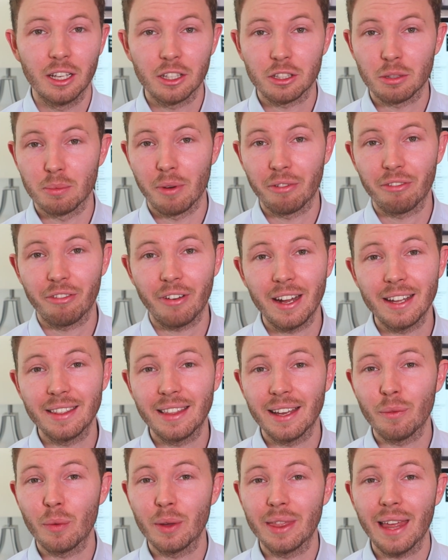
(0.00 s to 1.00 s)
So I'm afraid
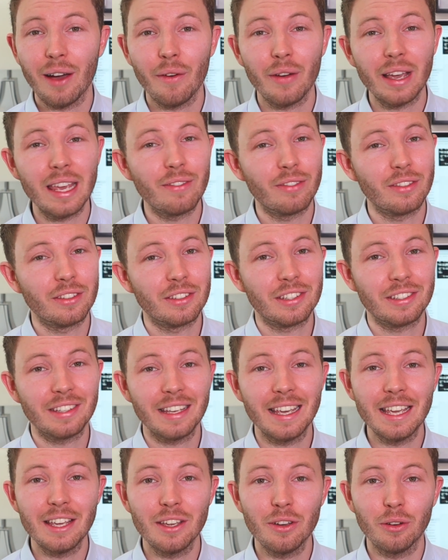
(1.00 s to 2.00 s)
that without even
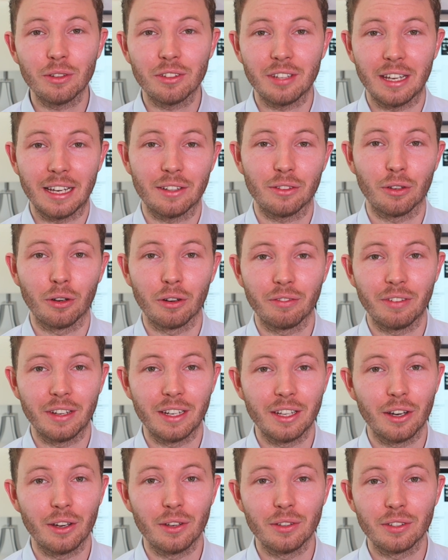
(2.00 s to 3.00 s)
seeing your TikTok
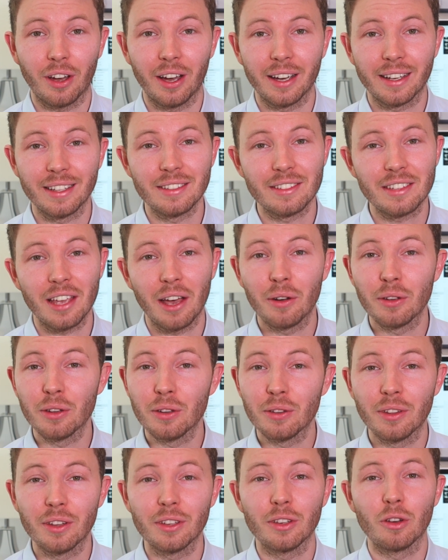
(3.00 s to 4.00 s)
videos, I can tell
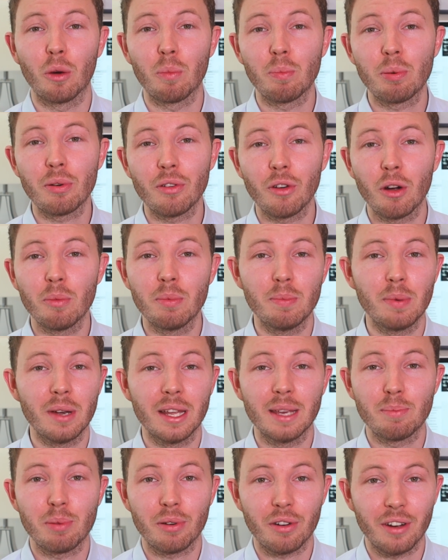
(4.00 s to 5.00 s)
you that you're
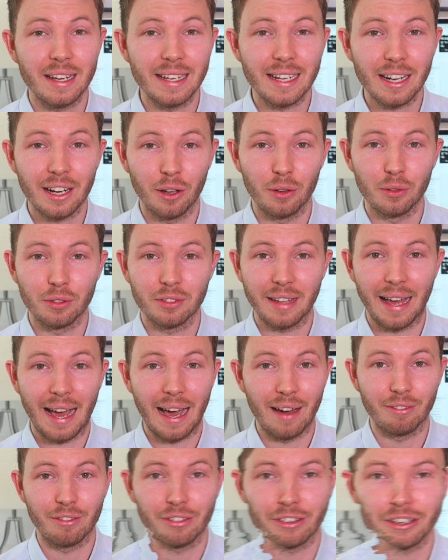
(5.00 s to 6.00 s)
probably pretty close to
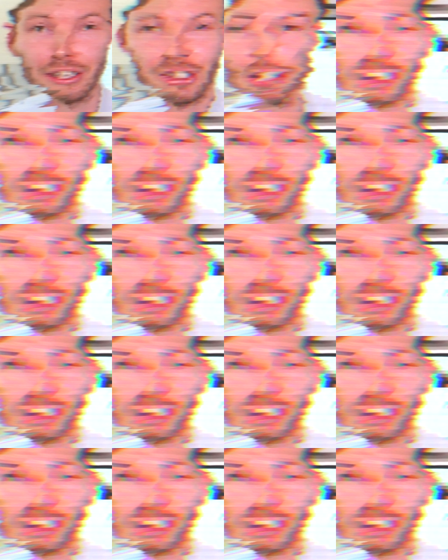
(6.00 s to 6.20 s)
average.